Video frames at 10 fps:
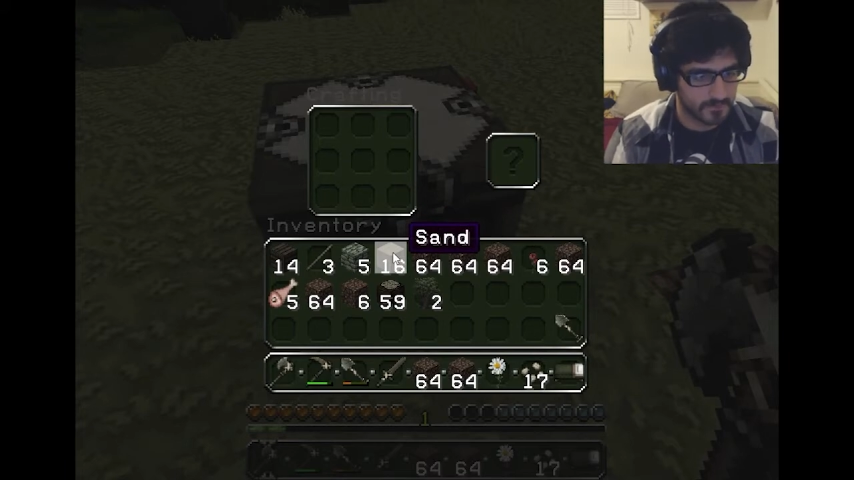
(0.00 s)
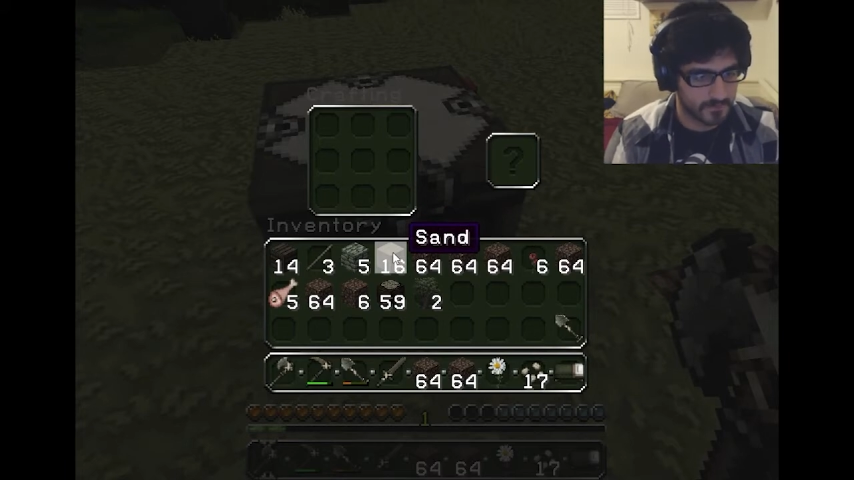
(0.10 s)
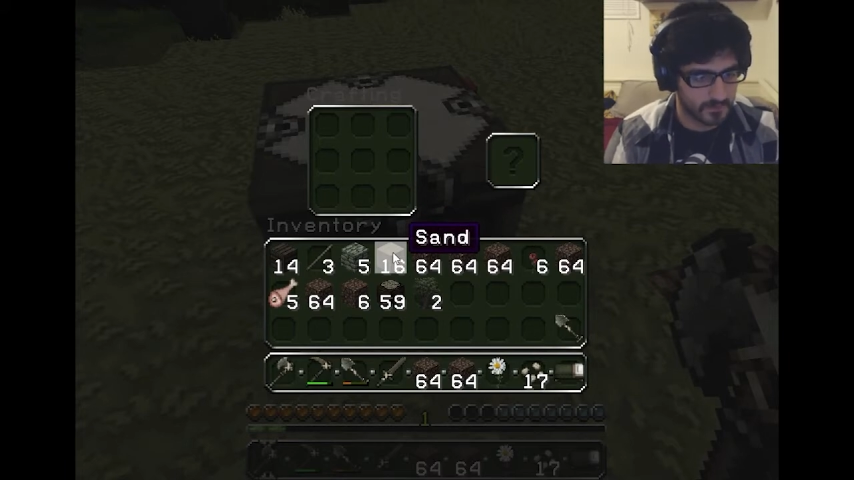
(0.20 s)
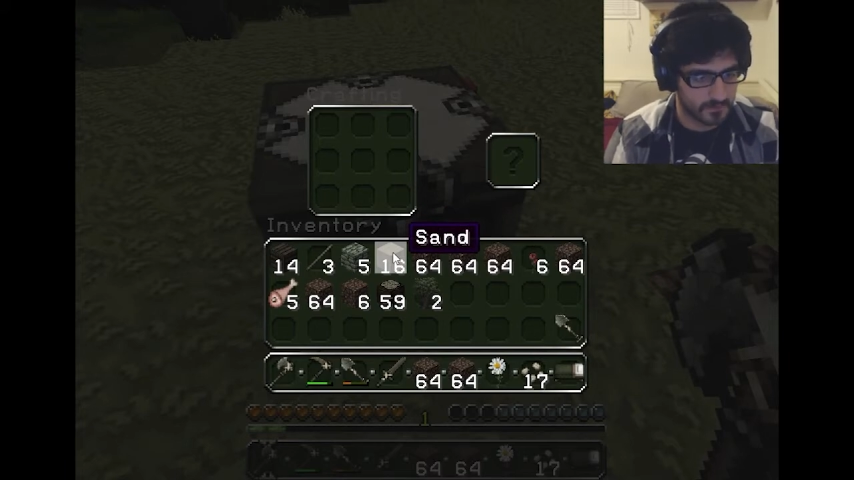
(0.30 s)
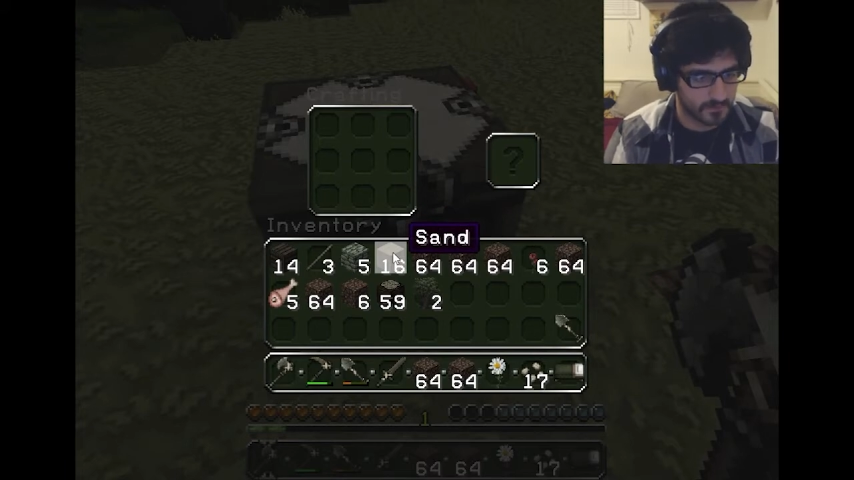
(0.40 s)

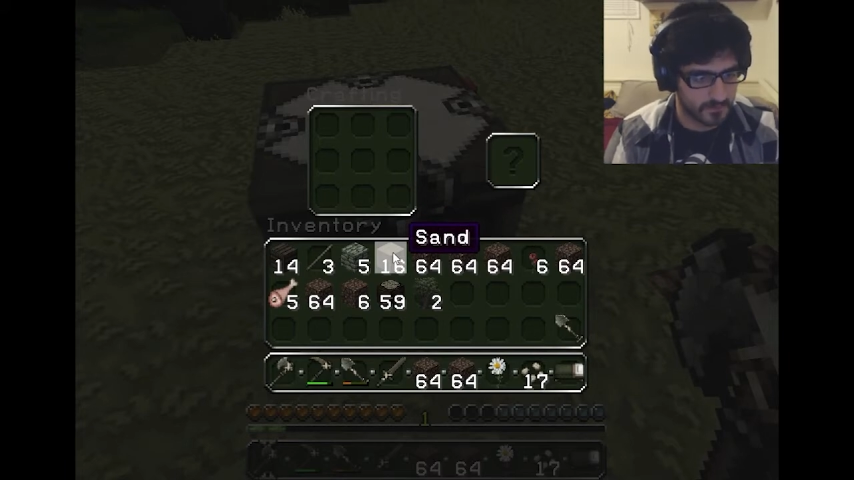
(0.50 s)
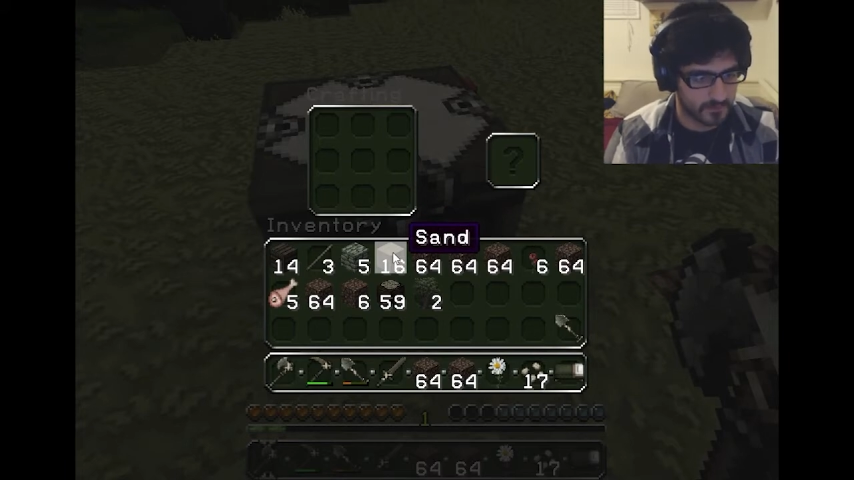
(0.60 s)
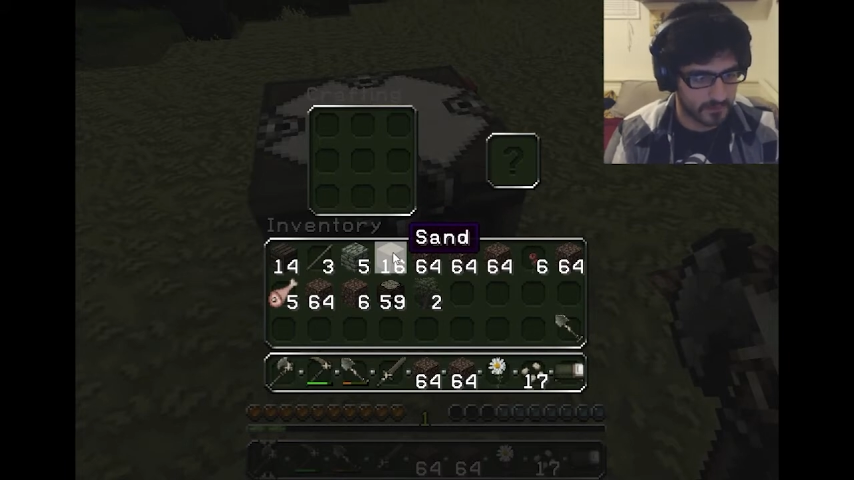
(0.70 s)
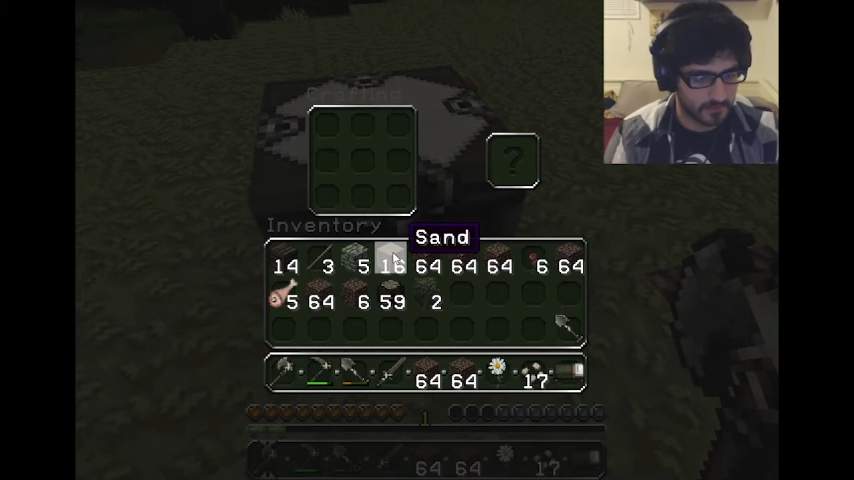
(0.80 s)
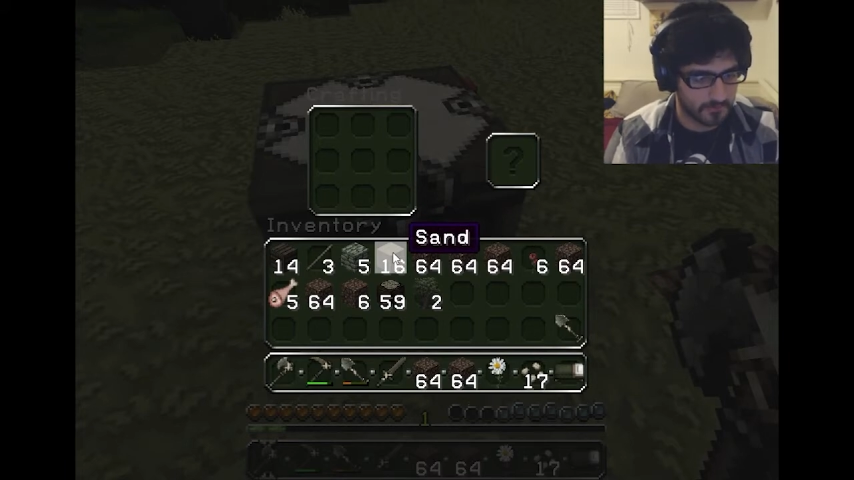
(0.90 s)
Jesus Christ,
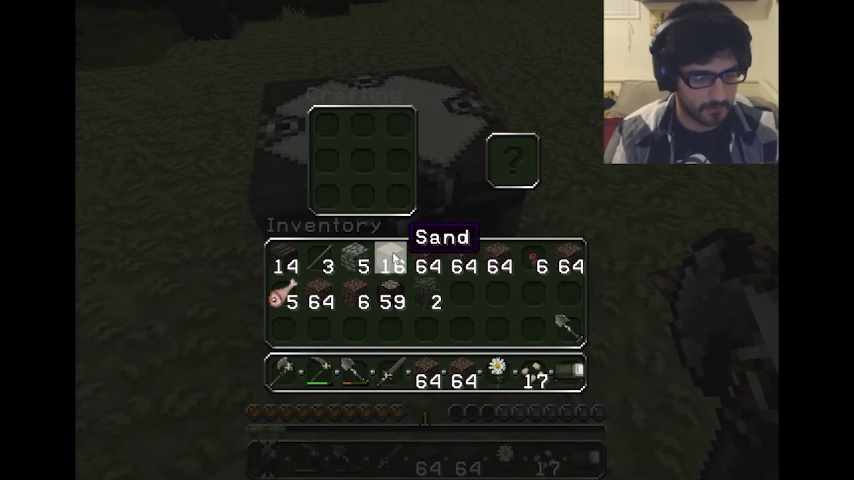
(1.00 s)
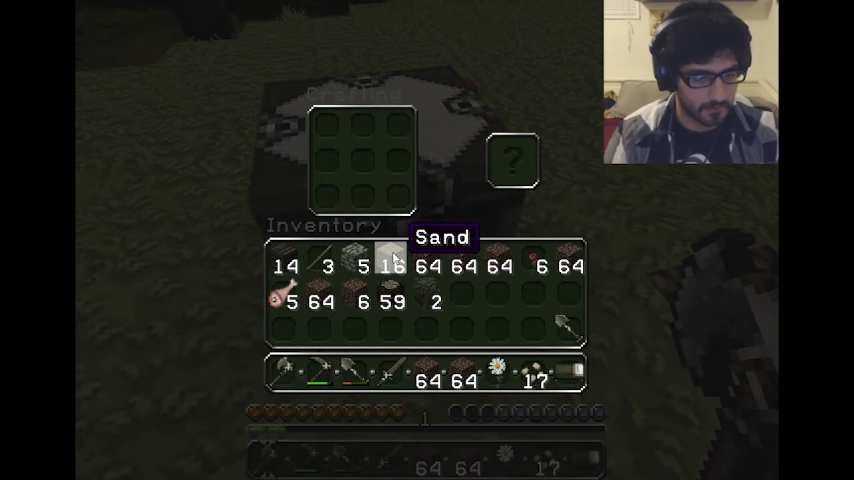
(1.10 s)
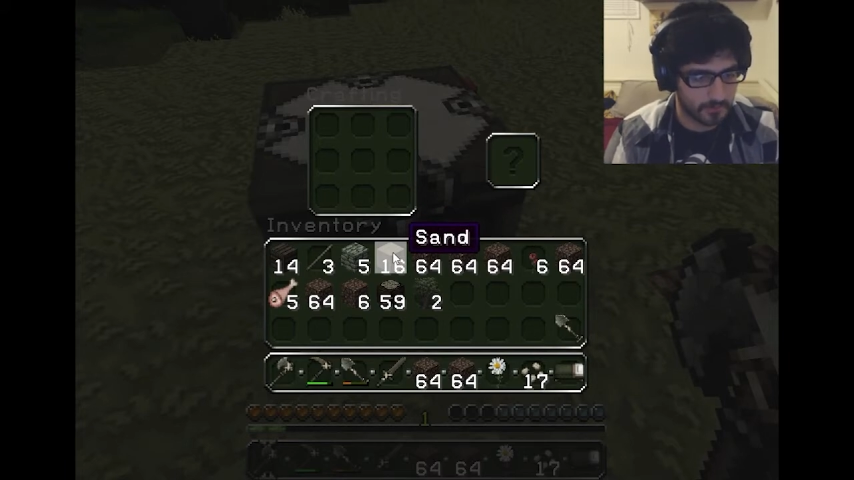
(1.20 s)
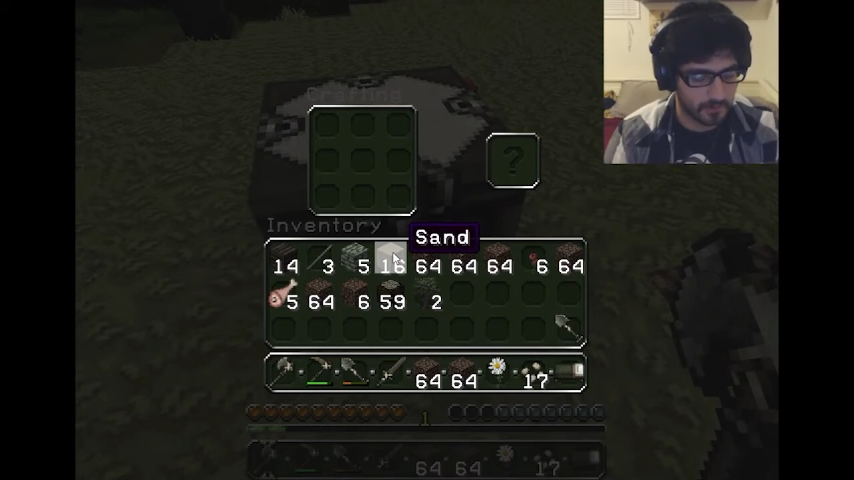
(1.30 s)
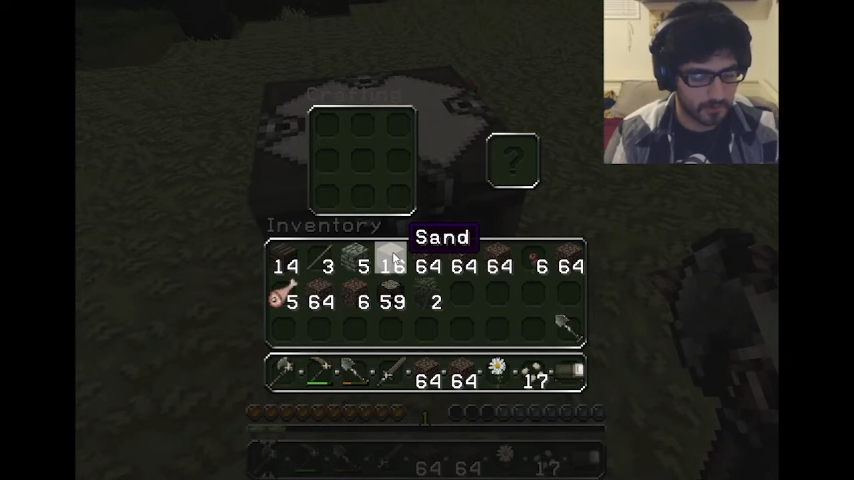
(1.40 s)
I can't even
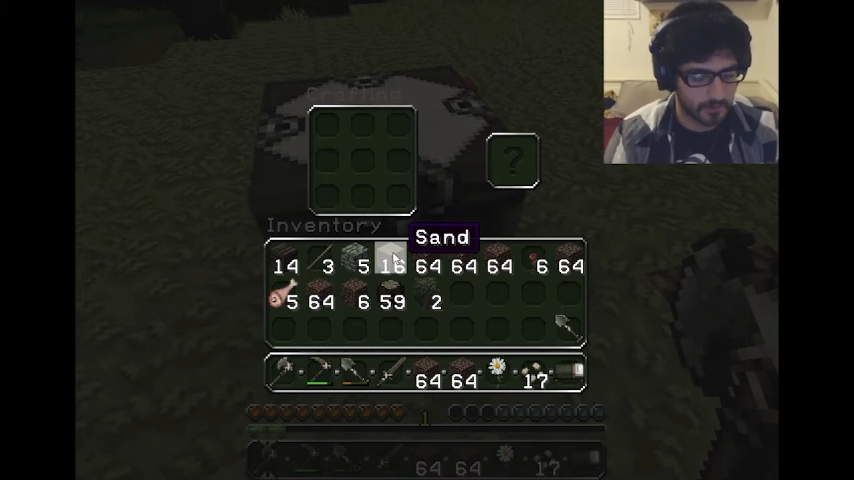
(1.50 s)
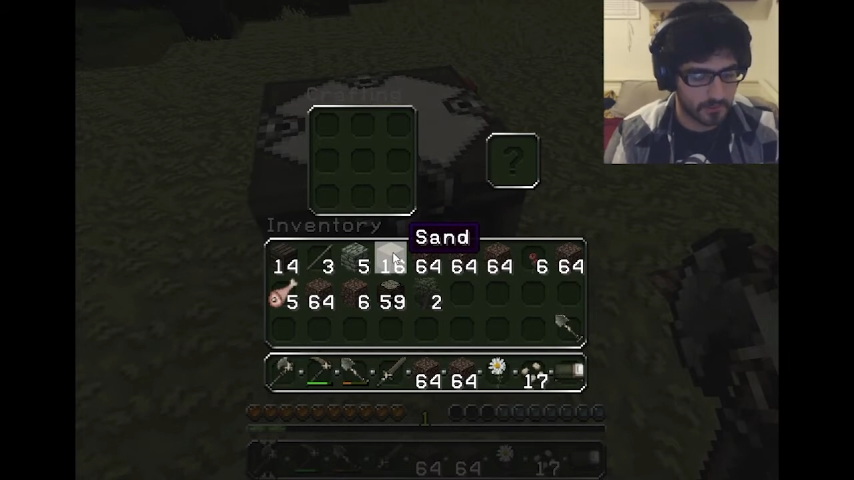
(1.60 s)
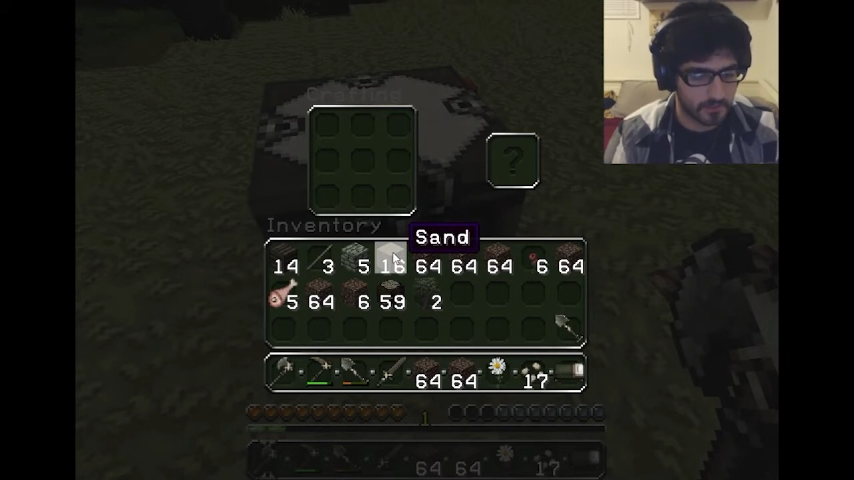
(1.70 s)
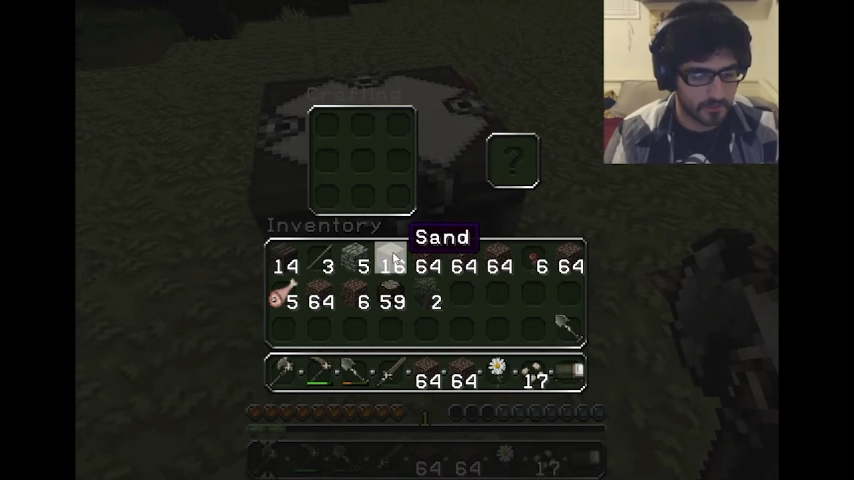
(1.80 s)
remember the word.